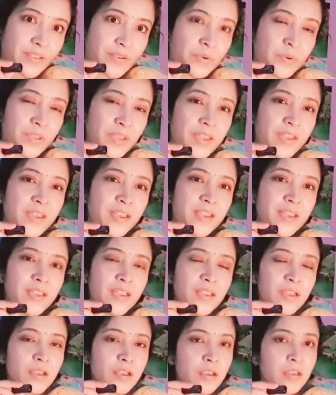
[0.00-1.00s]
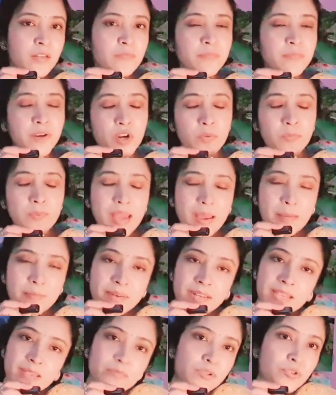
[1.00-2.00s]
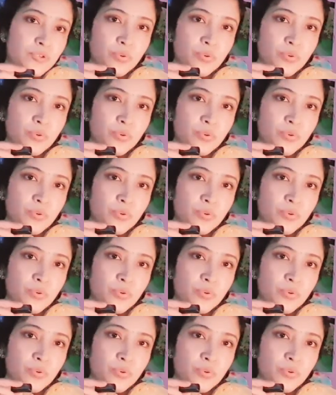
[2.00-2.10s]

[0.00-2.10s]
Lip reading: Okay, it may not be applicable